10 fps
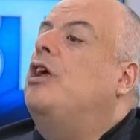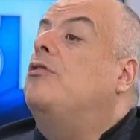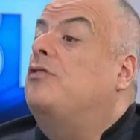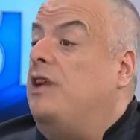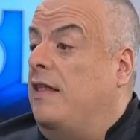
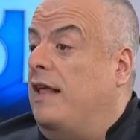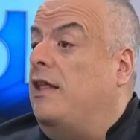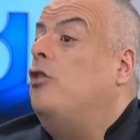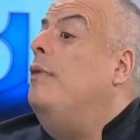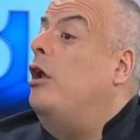understand that
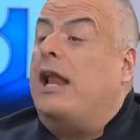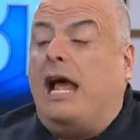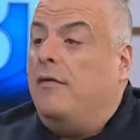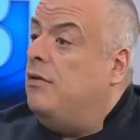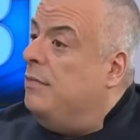that you may not
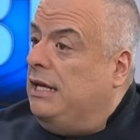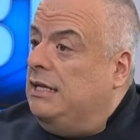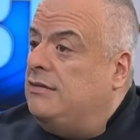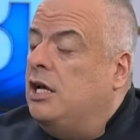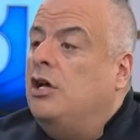have the
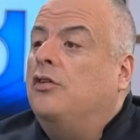means.